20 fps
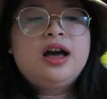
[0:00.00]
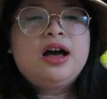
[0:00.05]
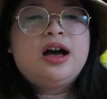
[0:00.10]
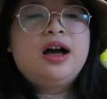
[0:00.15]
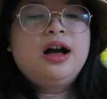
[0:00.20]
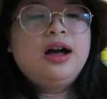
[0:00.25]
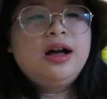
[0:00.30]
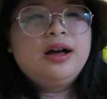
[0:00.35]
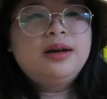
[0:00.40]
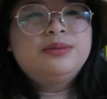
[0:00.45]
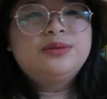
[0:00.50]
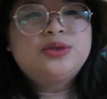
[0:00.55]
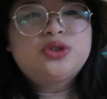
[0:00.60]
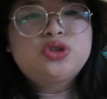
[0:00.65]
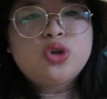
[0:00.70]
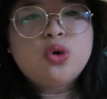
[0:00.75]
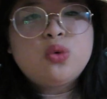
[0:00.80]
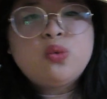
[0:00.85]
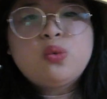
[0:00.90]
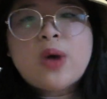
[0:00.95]
Um,
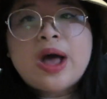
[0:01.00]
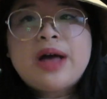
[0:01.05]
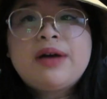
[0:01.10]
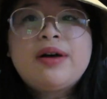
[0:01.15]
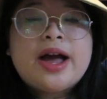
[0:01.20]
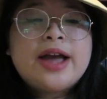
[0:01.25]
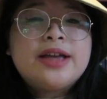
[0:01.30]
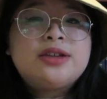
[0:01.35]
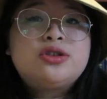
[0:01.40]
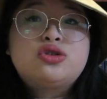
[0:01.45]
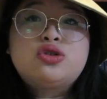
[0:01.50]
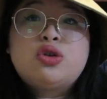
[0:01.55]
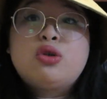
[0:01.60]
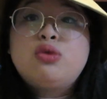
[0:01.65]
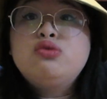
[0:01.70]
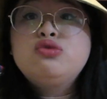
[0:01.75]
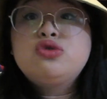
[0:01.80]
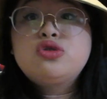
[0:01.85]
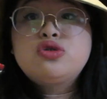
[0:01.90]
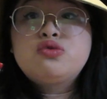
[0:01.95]
so while I
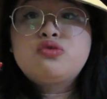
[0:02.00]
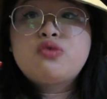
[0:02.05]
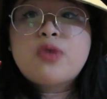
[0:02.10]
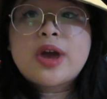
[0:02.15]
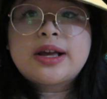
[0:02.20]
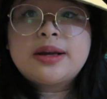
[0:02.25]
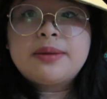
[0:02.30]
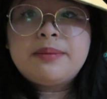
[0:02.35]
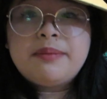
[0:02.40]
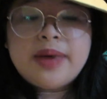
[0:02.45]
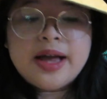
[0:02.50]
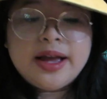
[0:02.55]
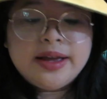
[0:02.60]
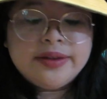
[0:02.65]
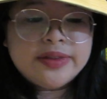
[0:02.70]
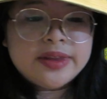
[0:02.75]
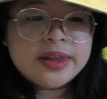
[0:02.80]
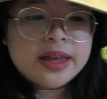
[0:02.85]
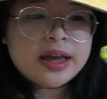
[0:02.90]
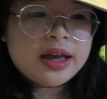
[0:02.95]
don't
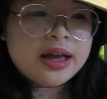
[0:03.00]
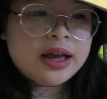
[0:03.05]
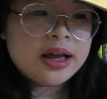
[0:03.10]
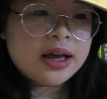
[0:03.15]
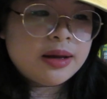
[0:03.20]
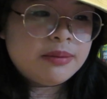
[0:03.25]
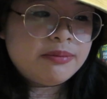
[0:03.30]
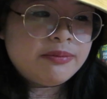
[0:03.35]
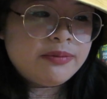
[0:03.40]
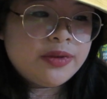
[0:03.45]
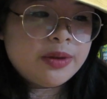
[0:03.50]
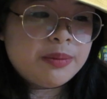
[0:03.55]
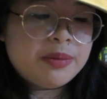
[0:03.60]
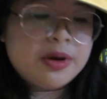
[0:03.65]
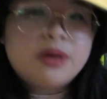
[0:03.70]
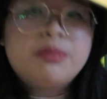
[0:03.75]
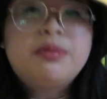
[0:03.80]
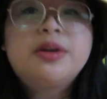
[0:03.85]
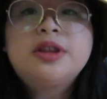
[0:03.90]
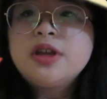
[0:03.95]
recommend um, the
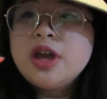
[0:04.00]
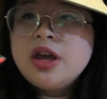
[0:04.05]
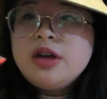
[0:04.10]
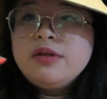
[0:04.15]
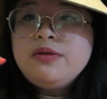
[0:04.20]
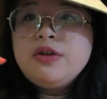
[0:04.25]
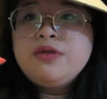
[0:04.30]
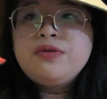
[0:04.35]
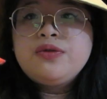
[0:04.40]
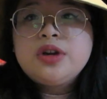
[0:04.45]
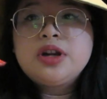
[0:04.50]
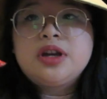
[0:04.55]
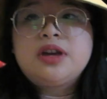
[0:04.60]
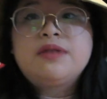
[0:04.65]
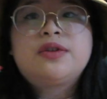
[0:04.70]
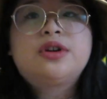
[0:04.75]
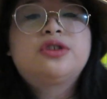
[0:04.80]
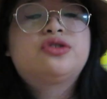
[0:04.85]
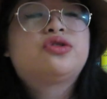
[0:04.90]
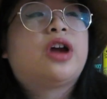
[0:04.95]
book, but feel free to
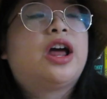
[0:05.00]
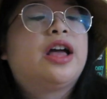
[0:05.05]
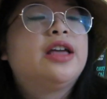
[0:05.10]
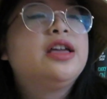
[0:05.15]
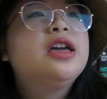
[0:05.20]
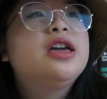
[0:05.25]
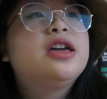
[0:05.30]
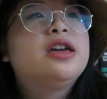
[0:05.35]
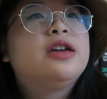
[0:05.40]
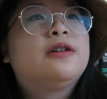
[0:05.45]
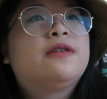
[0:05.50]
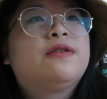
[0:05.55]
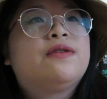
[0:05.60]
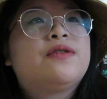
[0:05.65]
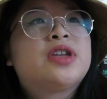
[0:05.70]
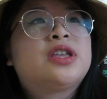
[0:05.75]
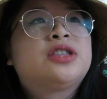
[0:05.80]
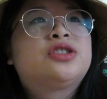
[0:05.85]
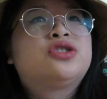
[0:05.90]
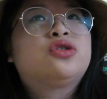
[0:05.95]
give it a try if
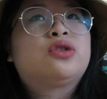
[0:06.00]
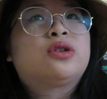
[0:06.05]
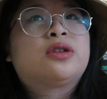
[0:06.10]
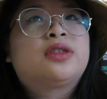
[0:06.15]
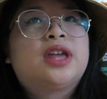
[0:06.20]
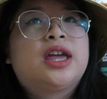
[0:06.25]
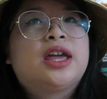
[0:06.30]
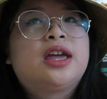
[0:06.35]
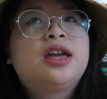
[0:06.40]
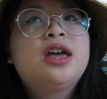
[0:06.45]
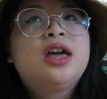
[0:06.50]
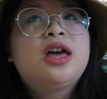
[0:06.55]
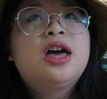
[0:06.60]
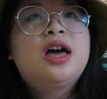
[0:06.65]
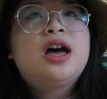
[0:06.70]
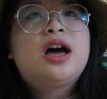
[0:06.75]
it's your thing.